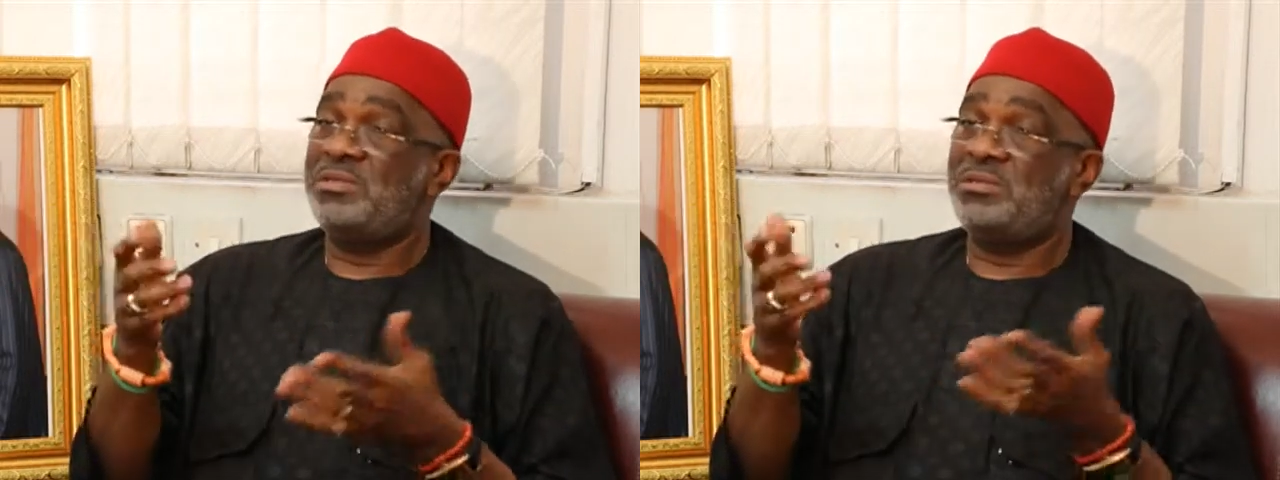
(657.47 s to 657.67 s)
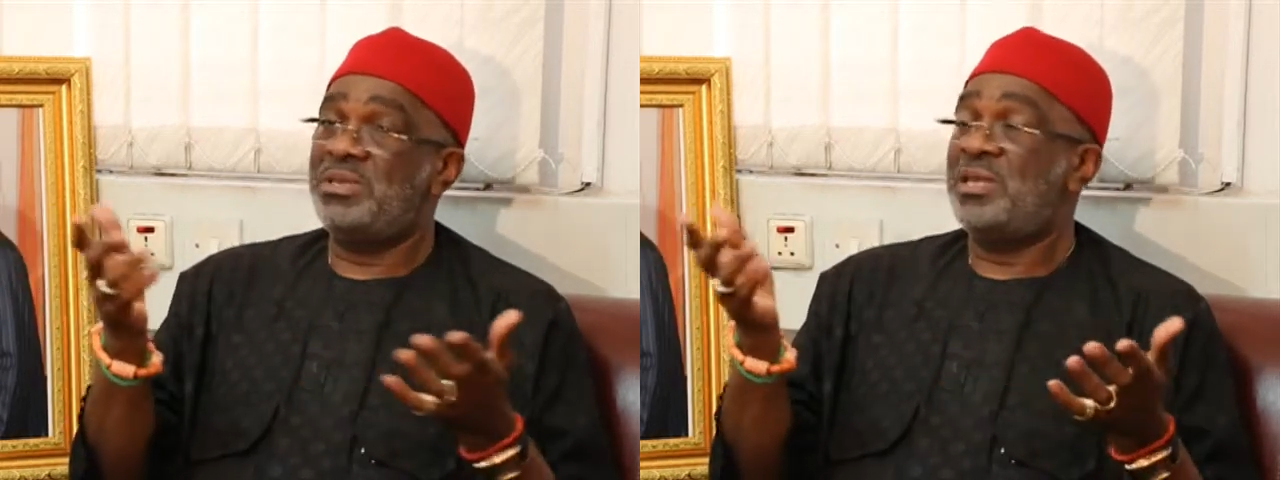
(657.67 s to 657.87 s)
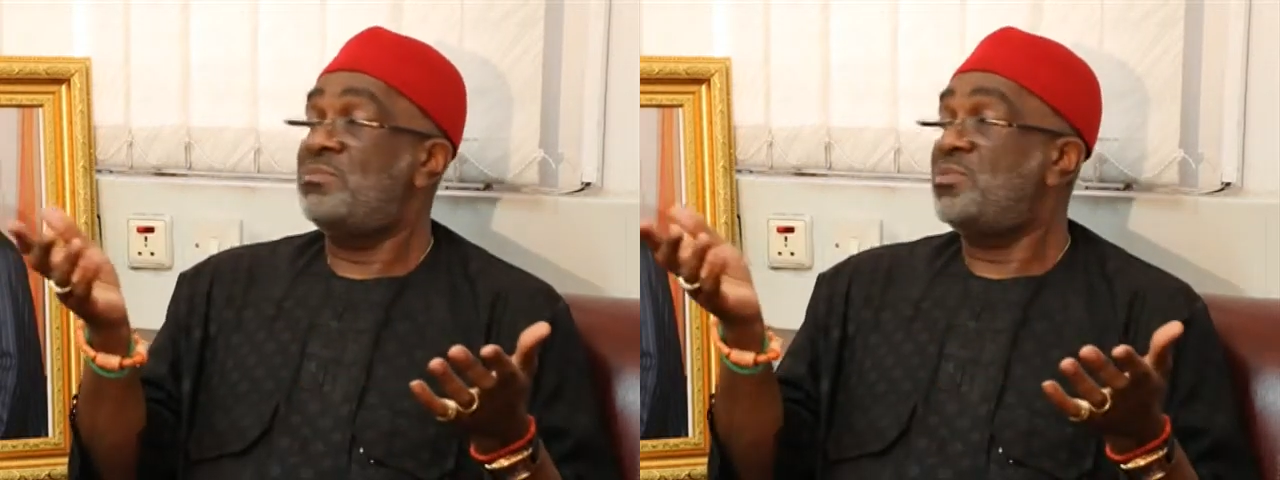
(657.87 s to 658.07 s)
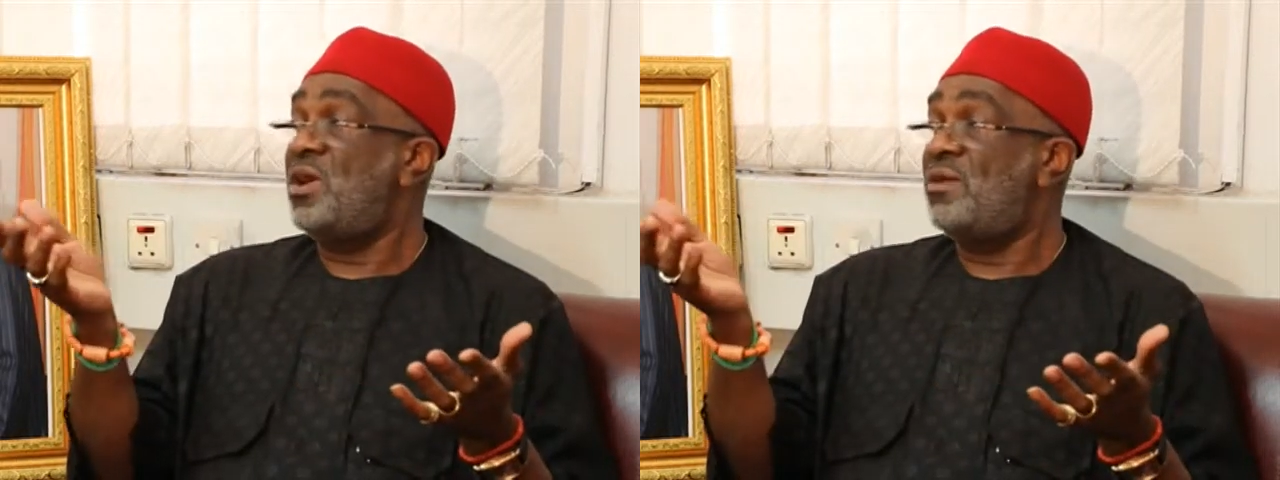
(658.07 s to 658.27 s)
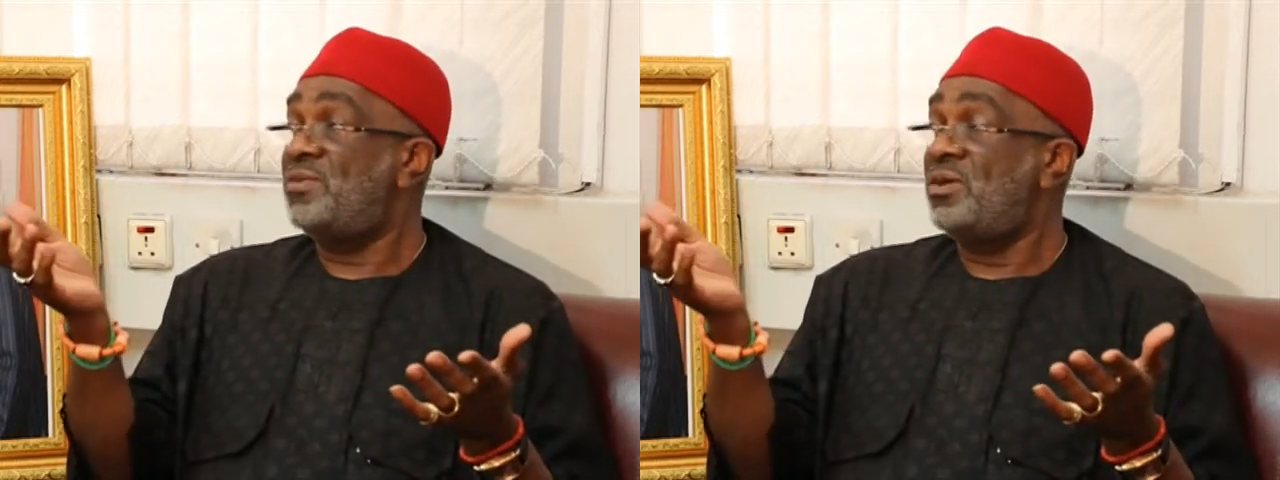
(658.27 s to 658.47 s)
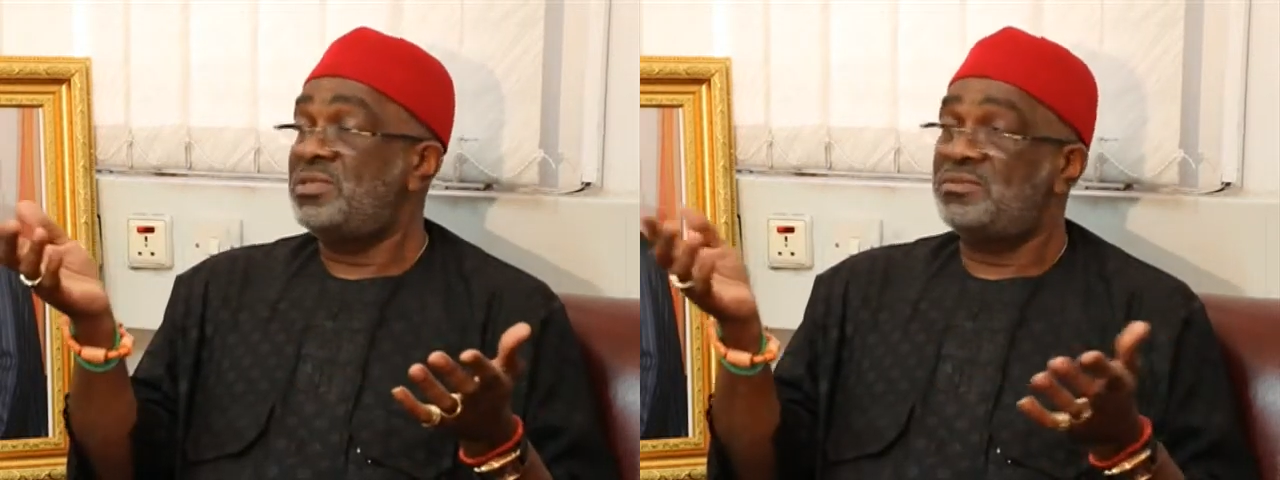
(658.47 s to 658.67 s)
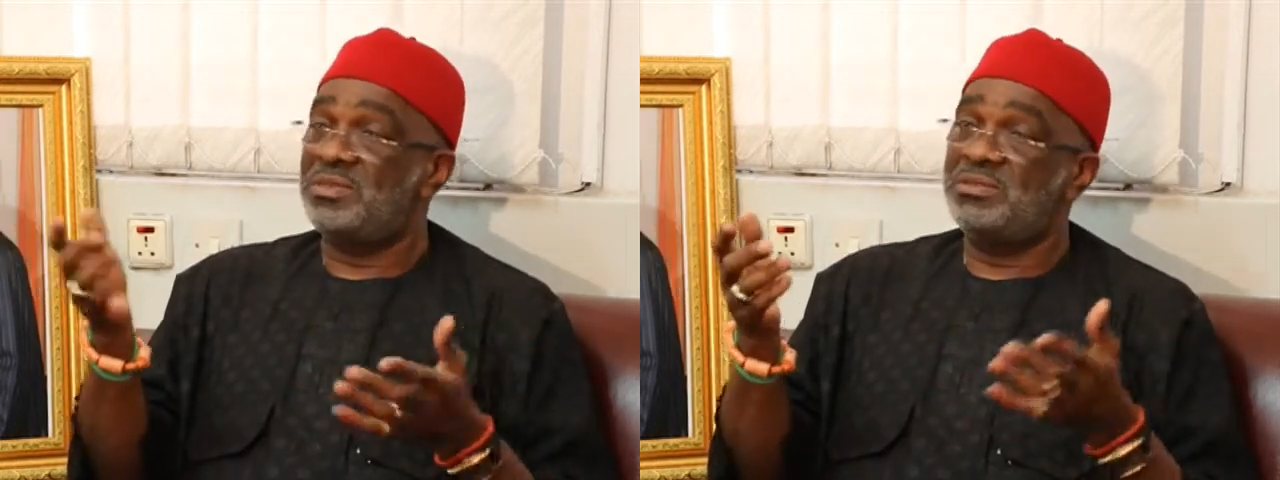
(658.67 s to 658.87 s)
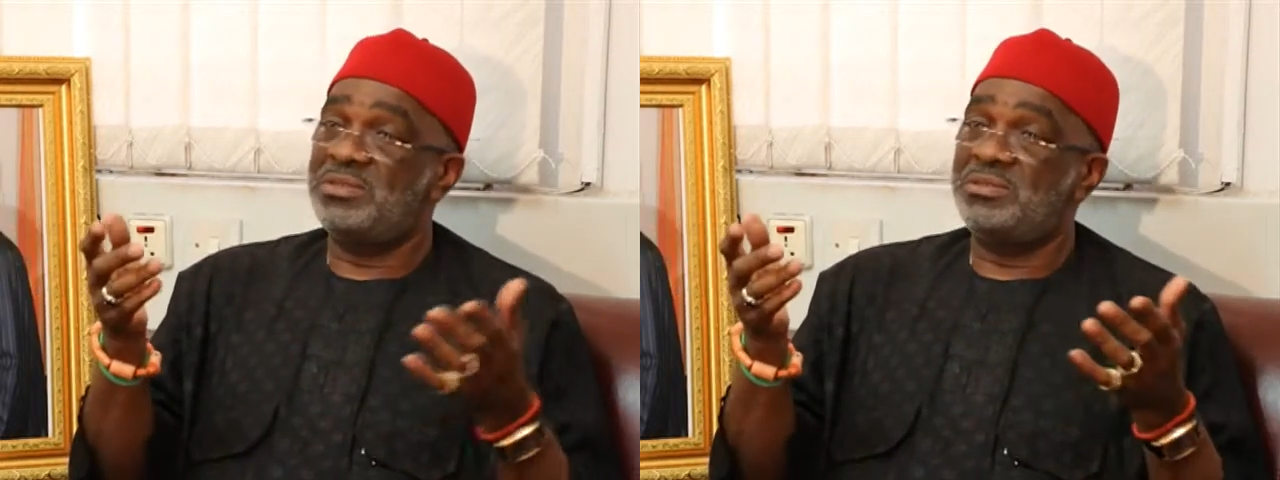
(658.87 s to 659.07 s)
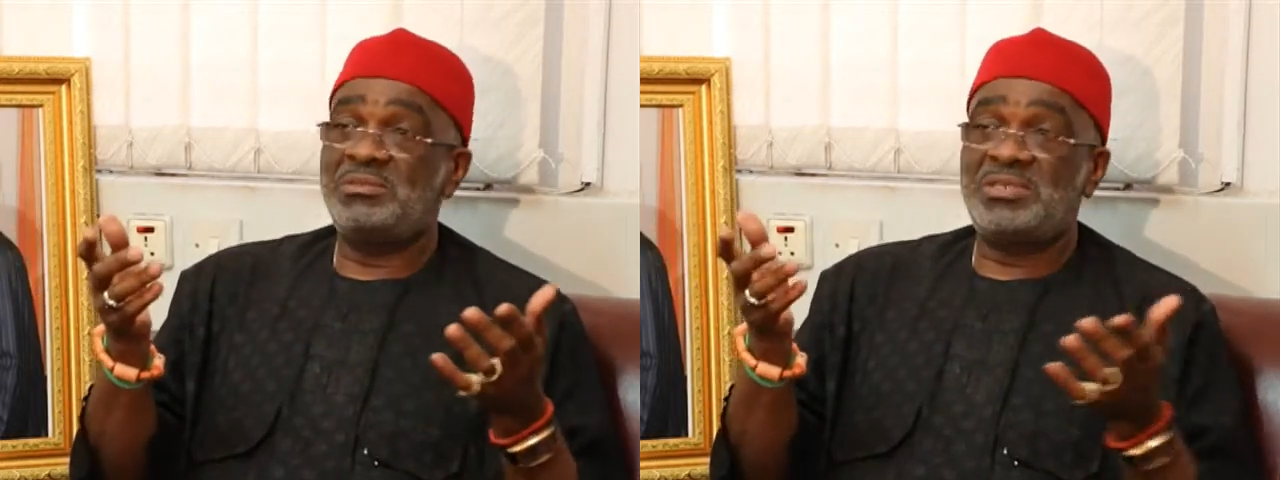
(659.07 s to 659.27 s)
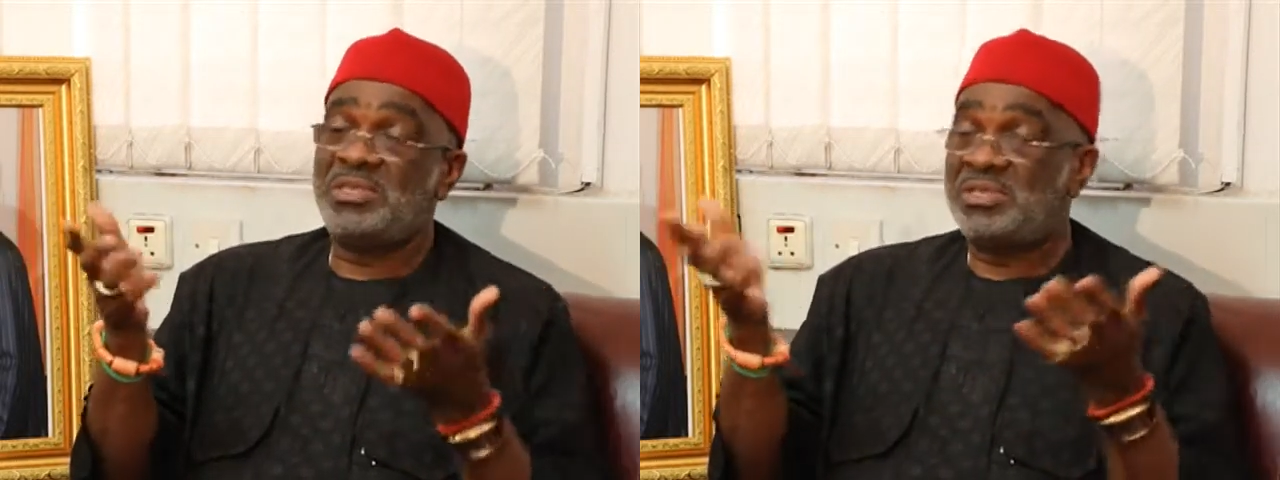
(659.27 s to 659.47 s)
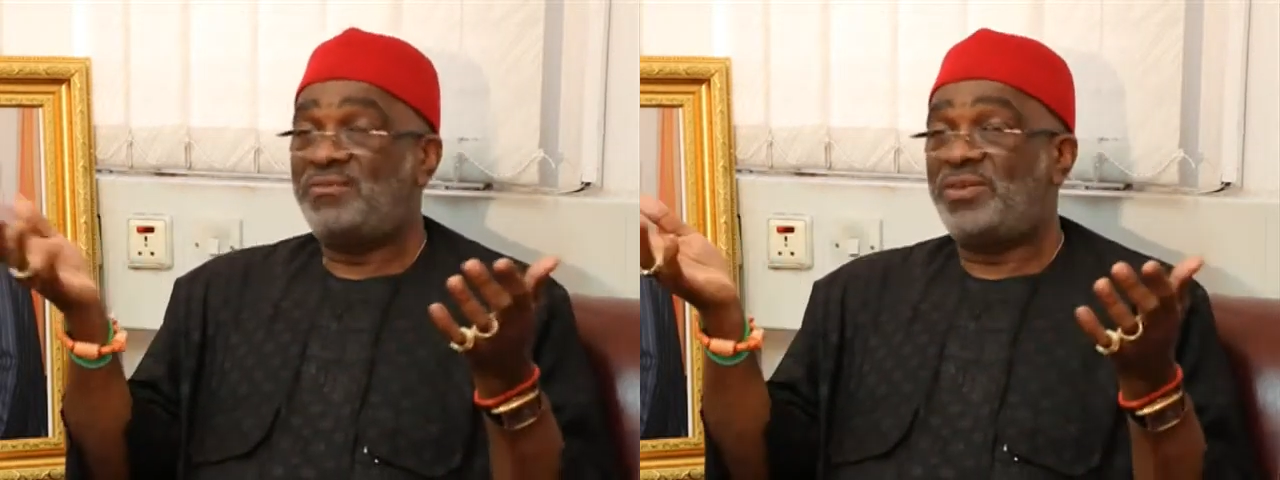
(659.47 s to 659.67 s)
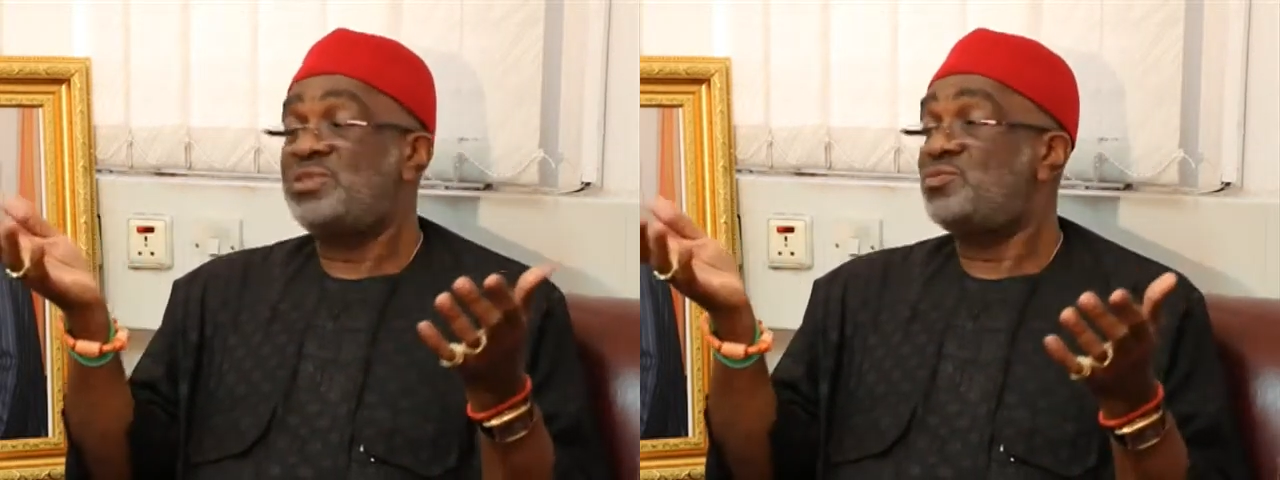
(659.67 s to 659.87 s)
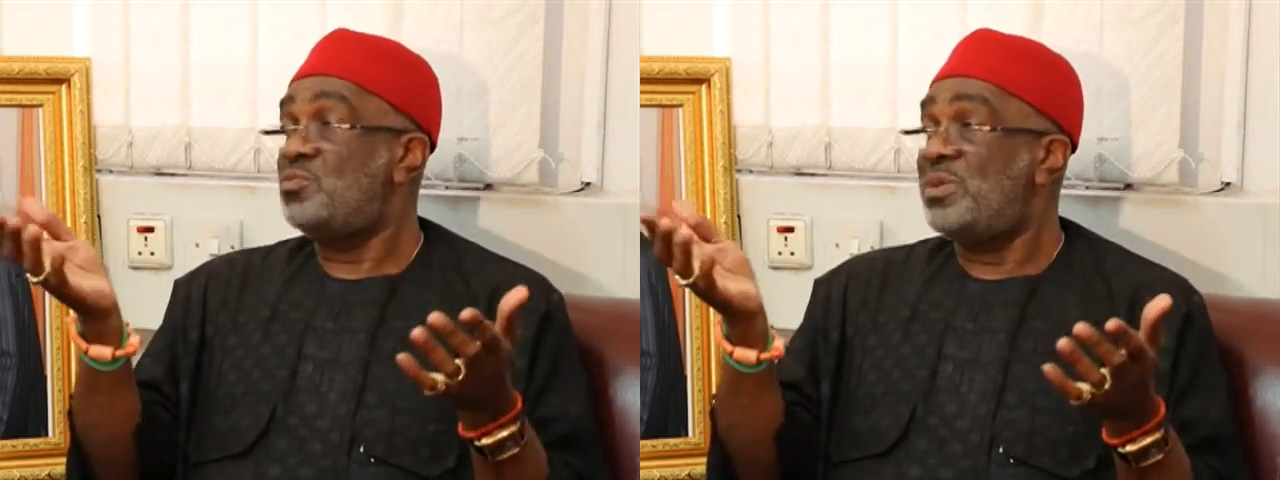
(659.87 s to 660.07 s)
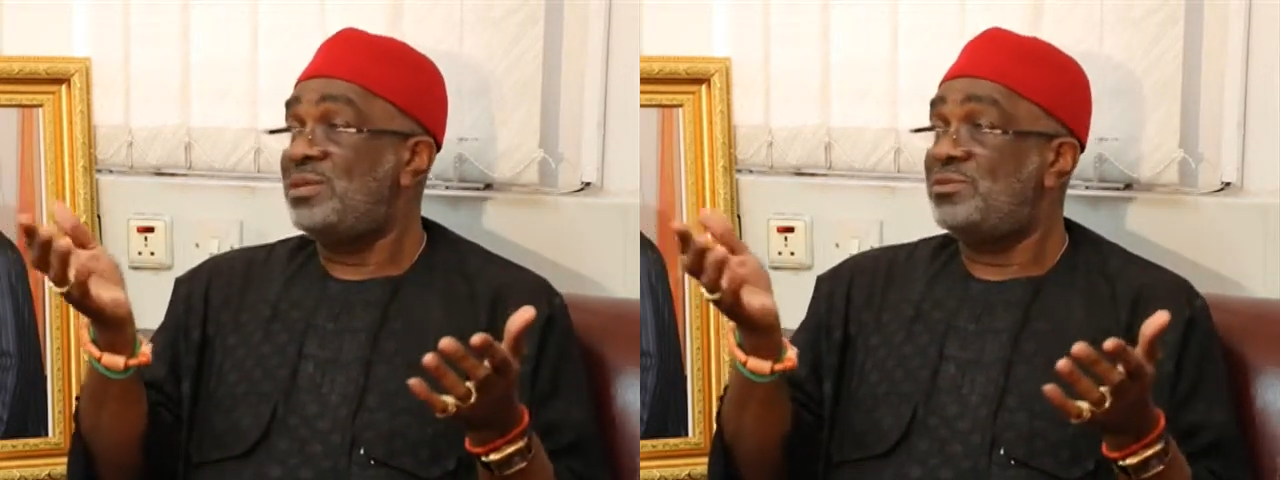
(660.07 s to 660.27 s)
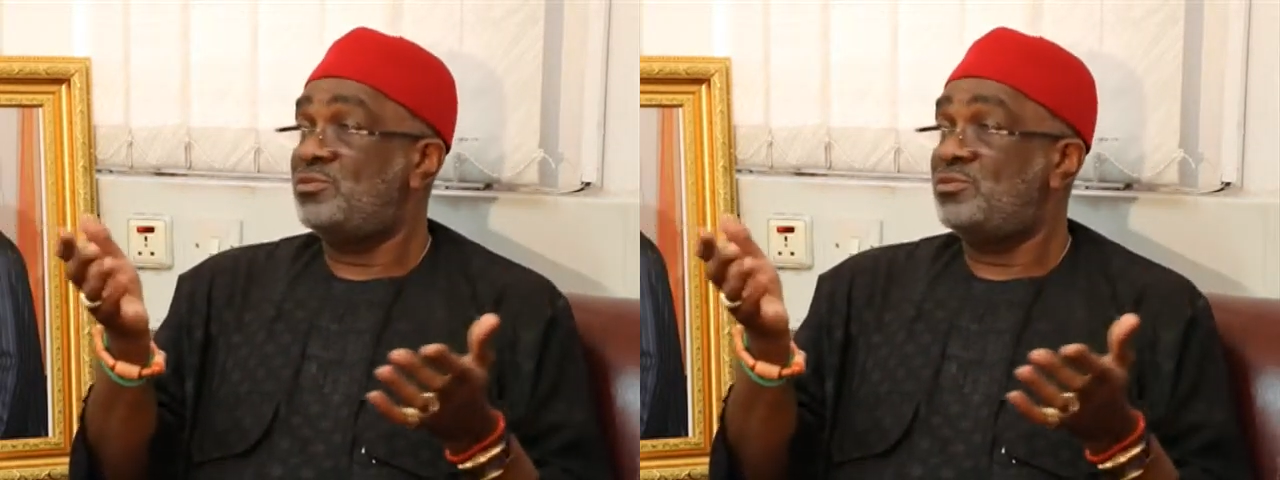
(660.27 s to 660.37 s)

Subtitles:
she became governor. She's the first woman